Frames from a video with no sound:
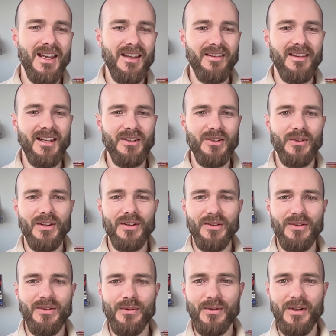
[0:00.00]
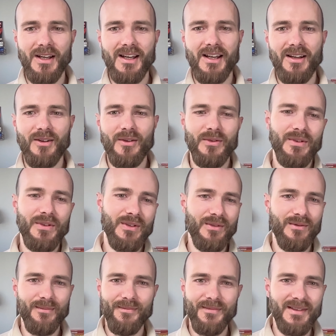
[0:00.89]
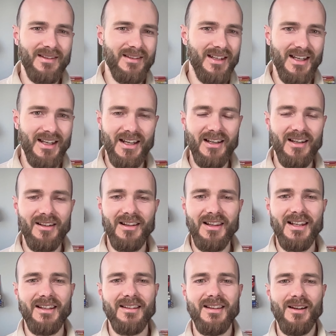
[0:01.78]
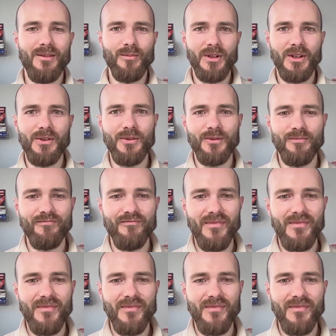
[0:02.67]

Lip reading: That you can do on the link down below.